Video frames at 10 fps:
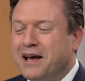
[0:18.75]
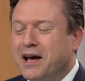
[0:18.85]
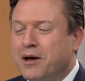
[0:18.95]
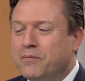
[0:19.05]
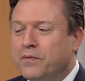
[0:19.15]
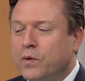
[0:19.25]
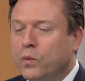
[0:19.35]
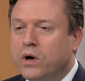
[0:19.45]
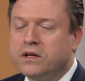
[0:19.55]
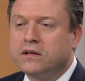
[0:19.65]
Um,
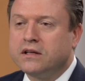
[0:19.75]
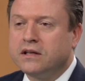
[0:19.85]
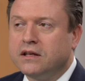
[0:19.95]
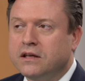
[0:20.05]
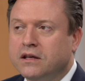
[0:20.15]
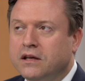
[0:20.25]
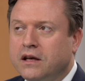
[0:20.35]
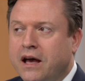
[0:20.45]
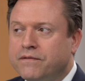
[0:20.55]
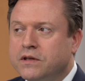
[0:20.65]
what
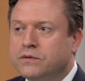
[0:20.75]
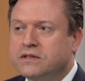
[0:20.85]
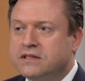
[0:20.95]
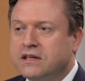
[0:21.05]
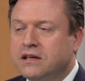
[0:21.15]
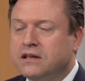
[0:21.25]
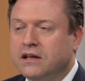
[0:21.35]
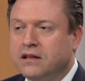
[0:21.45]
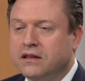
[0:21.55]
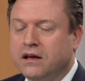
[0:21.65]
have you seen
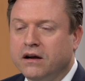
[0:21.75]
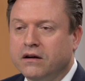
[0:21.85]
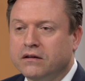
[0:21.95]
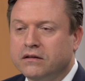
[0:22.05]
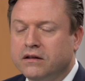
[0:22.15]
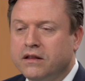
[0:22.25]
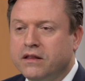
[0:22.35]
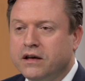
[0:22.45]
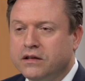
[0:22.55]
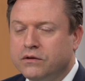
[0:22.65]
in there
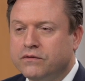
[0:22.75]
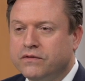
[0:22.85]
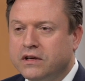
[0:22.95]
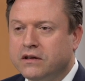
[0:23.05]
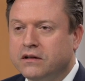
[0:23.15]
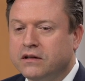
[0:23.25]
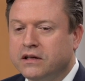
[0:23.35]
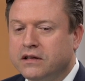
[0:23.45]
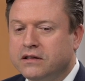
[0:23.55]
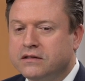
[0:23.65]
that you feel
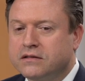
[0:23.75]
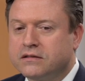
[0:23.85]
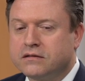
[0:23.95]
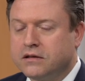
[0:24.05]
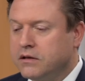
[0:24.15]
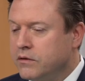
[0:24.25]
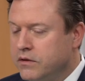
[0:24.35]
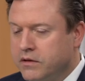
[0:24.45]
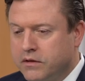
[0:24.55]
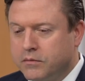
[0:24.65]
is, you know,
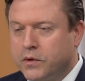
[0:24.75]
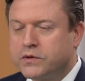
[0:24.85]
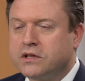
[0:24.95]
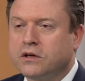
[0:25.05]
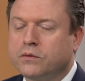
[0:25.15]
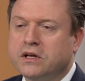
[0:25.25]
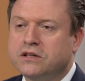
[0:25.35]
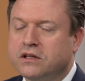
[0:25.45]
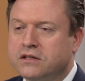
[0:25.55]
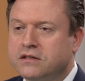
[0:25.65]
the, the most
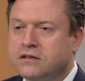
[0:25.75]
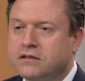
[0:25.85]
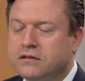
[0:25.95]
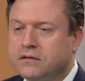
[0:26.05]
egregious